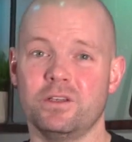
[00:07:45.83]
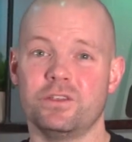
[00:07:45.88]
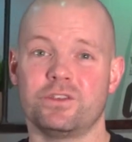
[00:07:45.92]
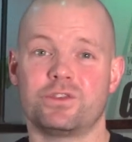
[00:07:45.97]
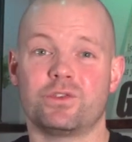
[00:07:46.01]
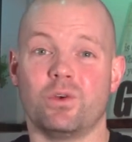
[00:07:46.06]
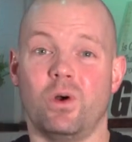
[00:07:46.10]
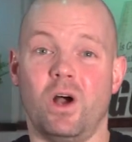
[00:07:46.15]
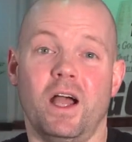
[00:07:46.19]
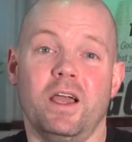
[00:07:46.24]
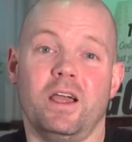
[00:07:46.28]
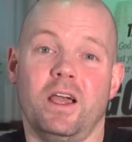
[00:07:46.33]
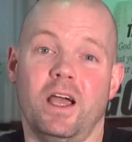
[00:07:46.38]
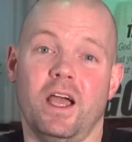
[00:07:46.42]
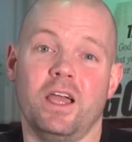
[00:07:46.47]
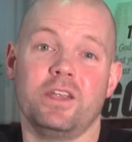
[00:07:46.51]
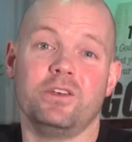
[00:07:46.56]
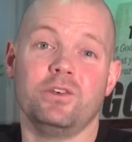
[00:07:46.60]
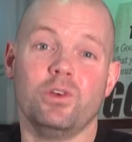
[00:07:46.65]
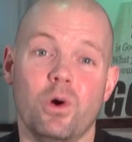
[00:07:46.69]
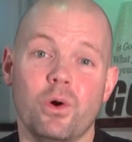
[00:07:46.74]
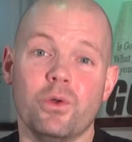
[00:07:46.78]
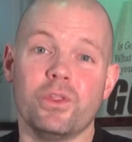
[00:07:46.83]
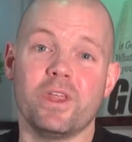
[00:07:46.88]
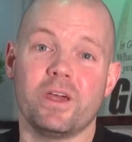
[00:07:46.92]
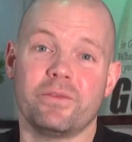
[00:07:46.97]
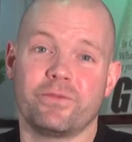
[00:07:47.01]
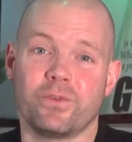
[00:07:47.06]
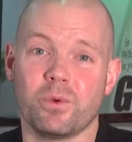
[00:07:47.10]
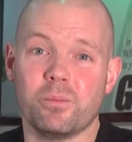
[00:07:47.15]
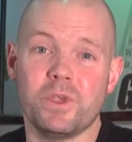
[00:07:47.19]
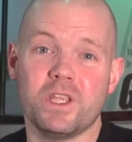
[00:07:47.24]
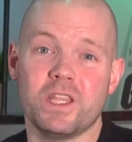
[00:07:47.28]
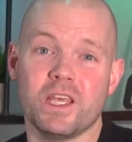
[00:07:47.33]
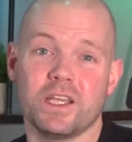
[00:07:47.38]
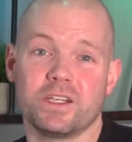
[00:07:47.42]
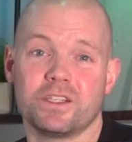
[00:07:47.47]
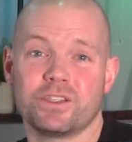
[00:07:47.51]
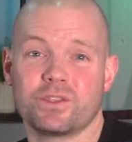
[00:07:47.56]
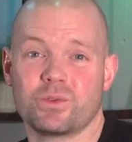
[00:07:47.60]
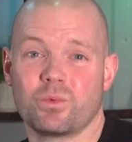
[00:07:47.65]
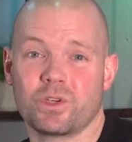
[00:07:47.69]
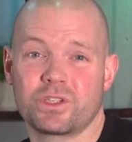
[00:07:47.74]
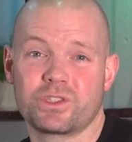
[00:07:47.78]
So I know that for me, that
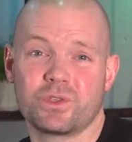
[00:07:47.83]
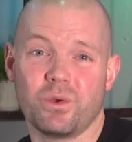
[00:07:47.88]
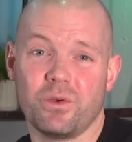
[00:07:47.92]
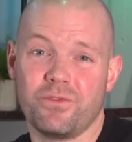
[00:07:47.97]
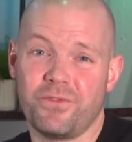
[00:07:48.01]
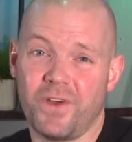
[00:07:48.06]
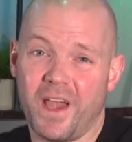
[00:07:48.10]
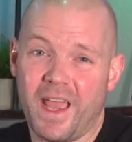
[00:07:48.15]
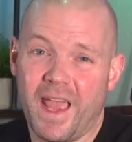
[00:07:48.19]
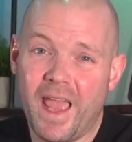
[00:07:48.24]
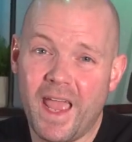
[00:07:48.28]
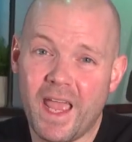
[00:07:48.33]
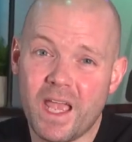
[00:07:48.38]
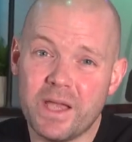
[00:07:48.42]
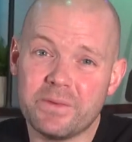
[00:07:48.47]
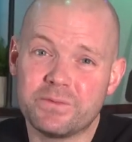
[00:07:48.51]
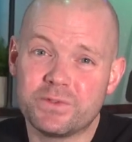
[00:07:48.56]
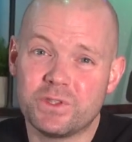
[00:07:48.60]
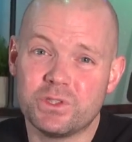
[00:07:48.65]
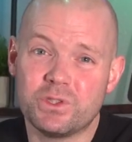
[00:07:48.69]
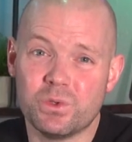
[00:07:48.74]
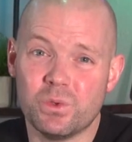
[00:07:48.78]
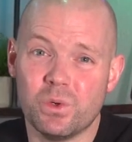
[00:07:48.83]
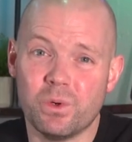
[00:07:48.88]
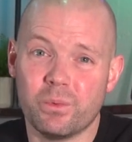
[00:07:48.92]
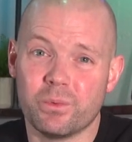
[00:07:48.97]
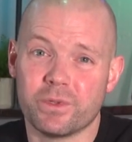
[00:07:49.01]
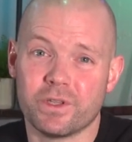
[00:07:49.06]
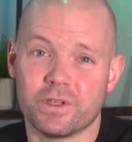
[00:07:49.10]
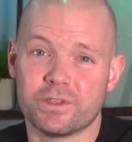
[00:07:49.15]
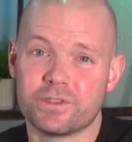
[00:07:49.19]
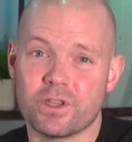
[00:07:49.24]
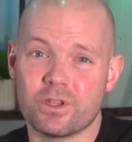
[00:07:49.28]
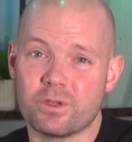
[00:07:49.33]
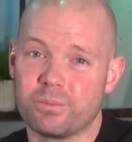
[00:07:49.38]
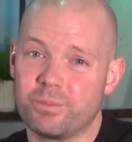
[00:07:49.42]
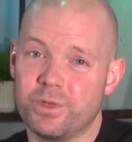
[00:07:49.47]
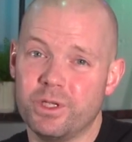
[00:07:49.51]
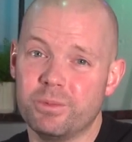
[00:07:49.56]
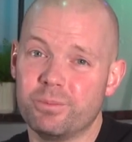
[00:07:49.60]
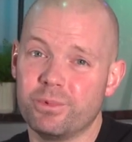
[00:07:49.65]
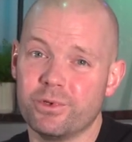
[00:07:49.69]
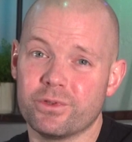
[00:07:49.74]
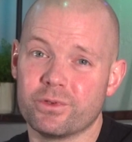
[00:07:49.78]
doesn't work. So if I have to do it when there's other
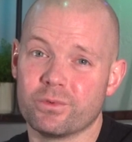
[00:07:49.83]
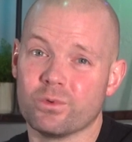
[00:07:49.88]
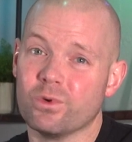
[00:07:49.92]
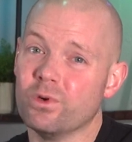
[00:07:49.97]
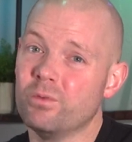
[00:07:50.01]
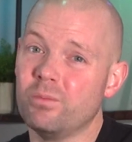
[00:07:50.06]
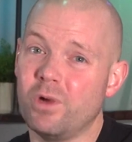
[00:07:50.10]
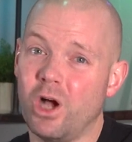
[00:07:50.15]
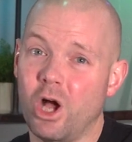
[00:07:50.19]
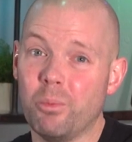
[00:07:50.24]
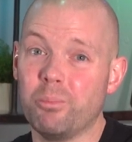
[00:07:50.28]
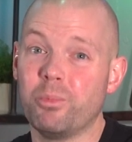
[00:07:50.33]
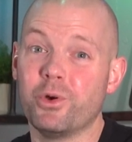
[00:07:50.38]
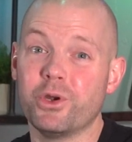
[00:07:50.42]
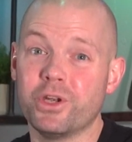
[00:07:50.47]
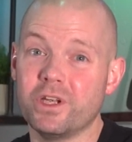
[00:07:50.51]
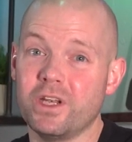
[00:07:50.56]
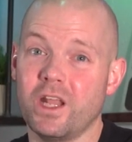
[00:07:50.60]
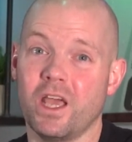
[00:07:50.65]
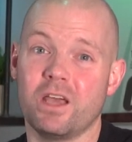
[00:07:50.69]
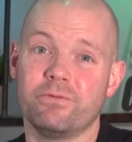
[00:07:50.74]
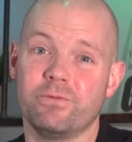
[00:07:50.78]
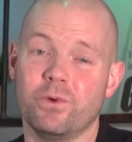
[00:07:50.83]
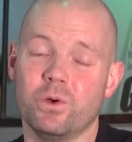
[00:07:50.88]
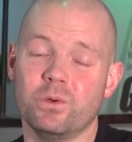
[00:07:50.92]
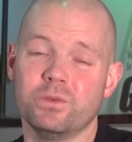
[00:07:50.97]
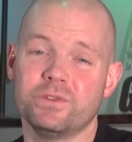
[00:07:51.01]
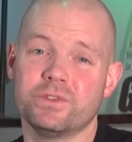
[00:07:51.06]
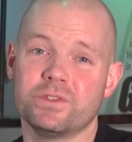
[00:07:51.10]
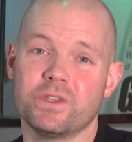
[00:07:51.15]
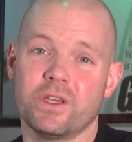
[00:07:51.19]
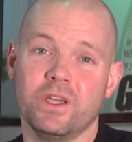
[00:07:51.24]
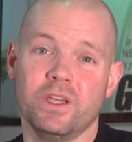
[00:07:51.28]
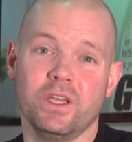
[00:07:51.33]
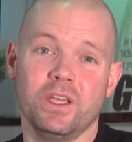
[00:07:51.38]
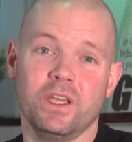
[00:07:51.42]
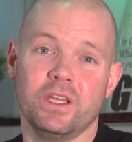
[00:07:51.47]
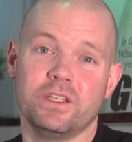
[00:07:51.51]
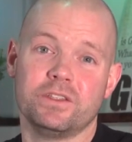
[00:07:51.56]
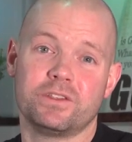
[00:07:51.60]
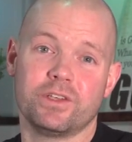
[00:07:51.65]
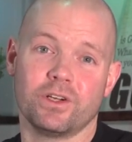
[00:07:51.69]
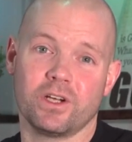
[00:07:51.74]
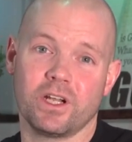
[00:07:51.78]
people in the room, I'll put in headphones
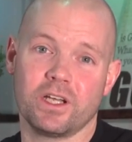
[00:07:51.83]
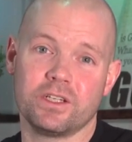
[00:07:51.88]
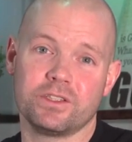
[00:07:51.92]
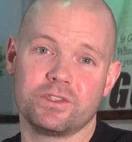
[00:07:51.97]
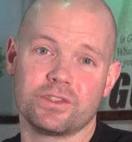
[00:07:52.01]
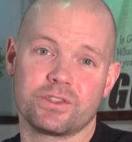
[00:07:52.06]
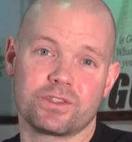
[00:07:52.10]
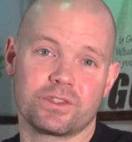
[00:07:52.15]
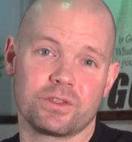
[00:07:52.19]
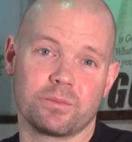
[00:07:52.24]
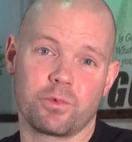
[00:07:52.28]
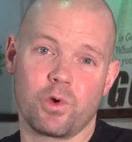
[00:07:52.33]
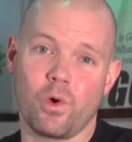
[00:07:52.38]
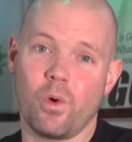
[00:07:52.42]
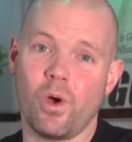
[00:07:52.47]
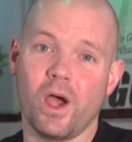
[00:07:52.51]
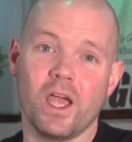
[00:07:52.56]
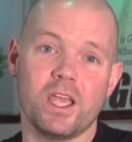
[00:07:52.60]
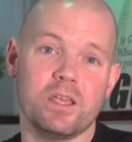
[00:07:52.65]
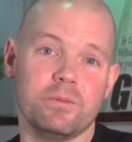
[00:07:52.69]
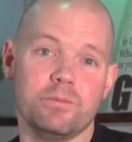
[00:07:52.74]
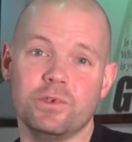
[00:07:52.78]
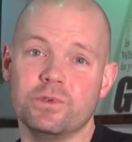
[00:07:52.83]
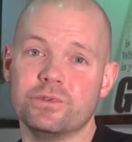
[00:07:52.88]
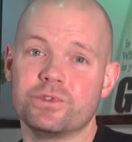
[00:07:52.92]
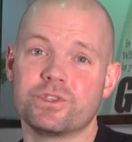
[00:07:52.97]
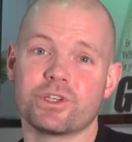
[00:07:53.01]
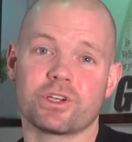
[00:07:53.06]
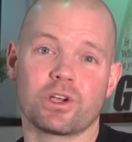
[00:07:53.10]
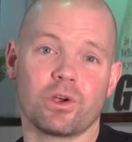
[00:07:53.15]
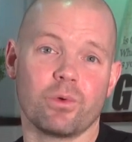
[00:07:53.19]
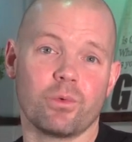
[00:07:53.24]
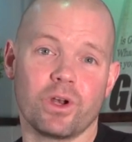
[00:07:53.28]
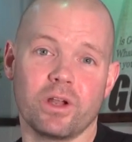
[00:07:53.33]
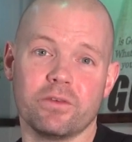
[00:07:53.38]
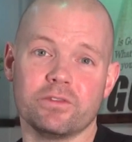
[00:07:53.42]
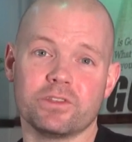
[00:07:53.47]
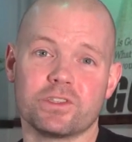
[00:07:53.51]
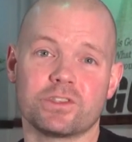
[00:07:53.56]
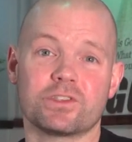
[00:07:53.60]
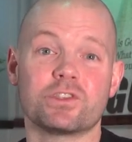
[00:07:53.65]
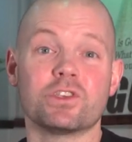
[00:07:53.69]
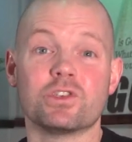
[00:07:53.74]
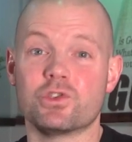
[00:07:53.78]
and turn on just some quiet music or whatever,
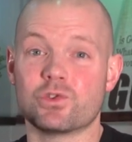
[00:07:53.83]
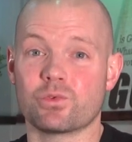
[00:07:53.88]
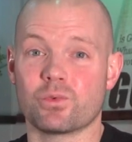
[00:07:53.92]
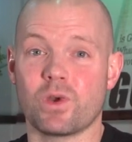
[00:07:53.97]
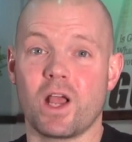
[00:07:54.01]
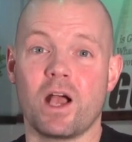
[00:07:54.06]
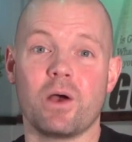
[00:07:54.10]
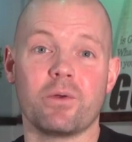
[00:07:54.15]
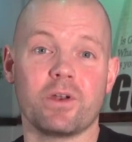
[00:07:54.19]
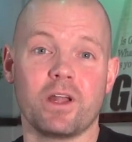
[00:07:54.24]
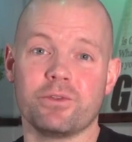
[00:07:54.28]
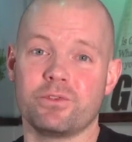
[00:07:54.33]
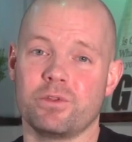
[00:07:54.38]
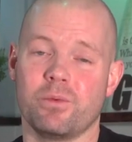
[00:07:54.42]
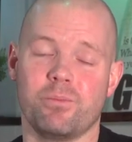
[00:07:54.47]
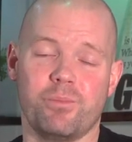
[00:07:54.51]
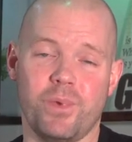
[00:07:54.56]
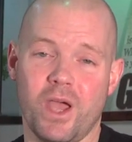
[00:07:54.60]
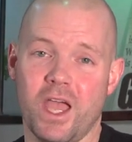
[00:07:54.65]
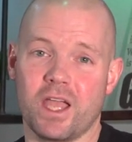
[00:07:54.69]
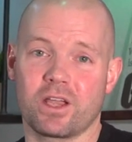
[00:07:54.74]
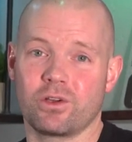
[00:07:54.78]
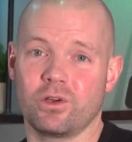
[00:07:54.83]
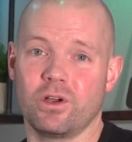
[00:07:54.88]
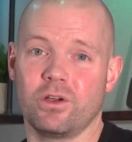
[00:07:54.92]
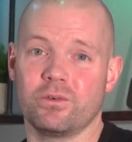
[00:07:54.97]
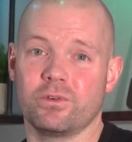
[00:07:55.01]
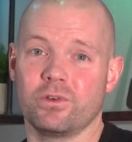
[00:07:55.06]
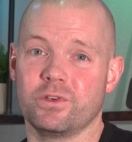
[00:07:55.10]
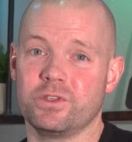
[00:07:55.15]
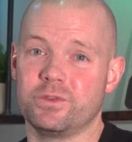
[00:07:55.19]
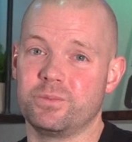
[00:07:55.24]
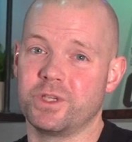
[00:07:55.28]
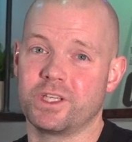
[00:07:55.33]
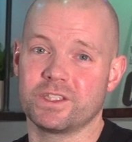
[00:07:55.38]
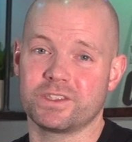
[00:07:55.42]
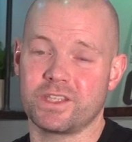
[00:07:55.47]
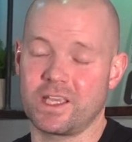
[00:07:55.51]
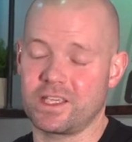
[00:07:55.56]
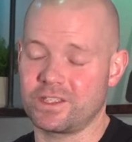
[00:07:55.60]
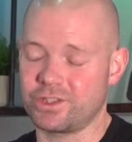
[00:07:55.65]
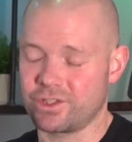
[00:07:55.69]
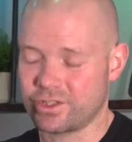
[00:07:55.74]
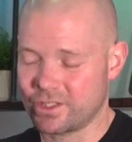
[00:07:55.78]
just to drown out the background noise, because
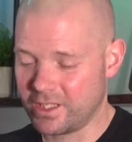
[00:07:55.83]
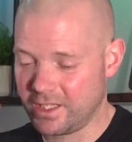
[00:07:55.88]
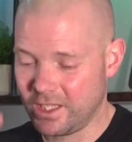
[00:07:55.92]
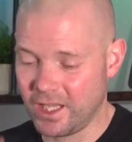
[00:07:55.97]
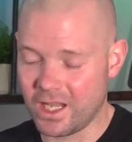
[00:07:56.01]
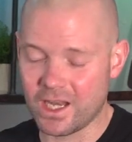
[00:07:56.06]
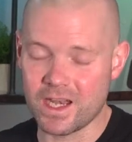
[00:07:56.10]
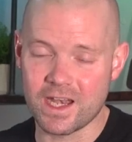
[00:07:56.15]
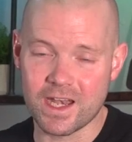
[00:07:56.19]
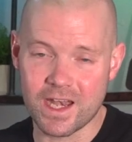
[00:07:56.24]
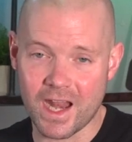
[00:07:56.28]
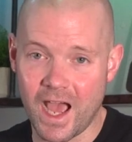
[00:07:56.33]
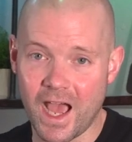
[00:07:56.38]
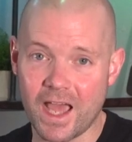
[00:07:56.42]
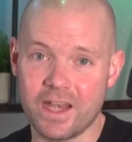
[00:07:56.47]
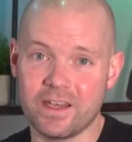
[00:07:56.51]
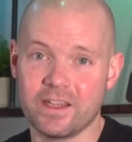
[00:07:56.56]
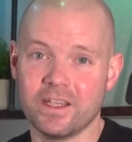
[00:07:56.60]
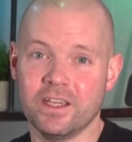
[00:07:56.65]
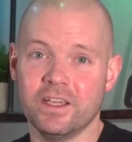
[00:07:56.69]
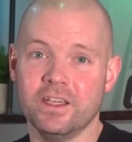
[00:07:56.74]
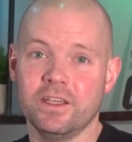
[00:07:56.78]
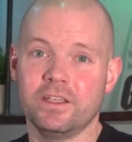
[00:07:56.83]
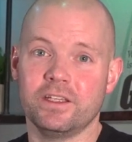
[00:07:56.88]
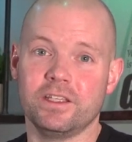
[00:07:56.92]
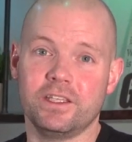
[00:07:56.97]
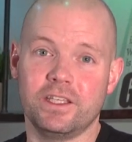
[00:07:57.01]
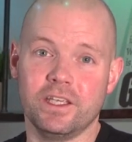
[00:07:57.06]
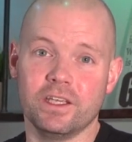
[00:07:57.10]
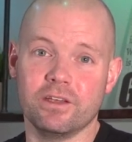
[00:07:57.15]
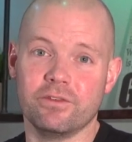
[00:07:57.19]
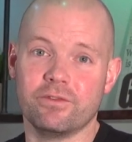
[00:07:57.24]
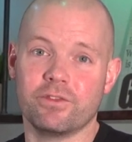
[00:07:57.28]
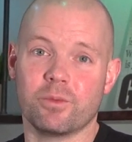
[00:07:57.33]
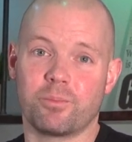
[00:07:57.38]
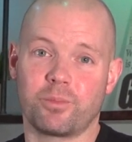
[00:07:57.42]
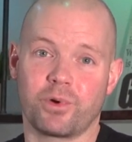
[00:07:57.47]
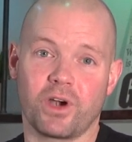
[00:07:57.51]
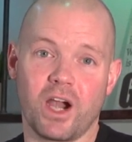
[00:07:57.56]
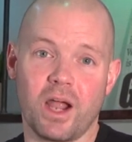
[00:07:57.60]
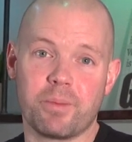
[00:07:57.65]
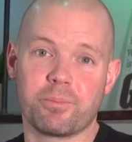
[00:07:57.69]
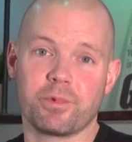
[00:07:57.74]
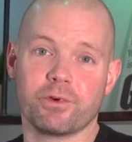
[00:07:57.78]
I just cannot give the
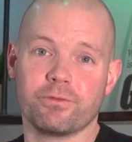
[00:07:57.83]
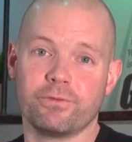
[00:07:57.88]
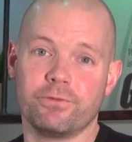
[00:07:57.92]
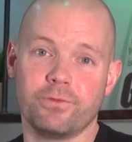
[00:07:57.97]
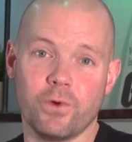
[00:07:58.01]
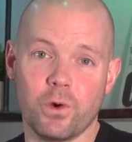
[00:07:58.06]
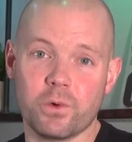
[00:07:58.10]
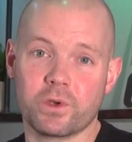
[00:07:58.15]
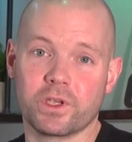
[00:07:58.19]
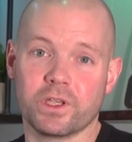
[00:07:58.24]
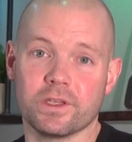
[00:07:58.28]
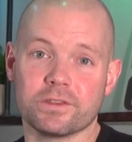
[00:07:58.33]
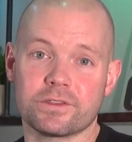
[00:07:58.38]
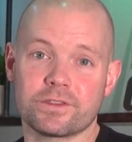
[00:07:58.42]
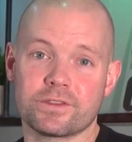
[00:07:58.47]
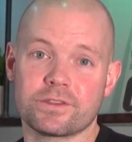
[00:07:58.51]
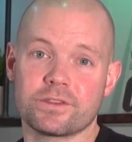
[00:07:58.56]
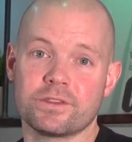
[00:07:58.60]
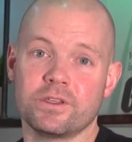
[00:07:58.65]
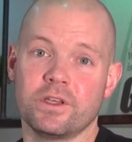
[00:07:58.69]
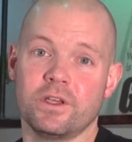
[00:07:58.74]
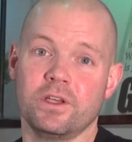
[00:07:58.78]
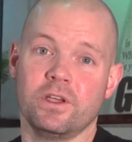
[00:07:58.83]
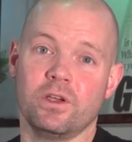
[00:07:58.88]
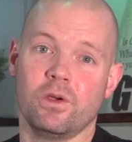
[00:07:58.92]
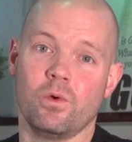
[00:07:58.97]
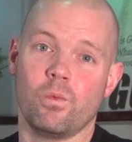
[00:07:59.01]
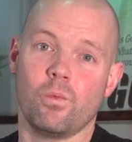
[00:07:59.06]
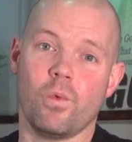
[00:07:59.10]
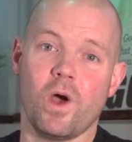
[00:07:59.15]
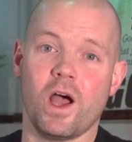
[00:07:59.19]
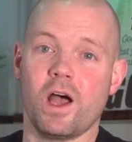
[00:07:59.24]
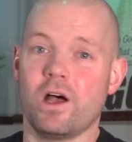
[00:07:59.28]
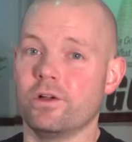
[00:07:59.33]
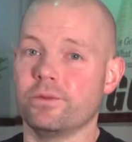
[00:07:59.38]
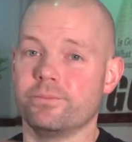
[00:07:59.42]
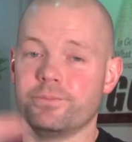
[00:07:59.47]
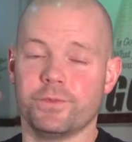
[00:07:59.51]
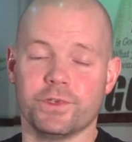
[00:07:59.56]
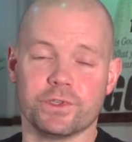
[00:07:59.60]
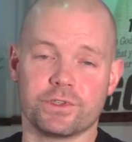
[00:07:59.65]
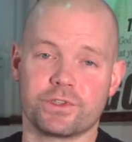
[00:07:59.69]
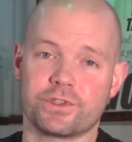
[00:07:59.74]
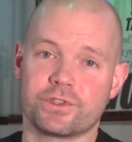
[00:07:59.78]
proper focus while
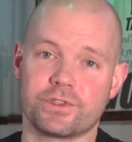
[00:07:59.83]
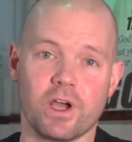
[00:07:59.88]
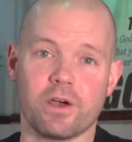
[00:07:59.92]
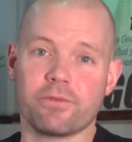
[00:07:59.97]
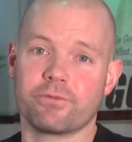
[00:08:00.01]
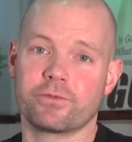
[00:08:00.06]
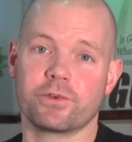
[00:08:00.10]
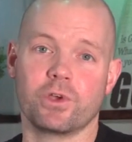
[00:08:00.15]
there's stuff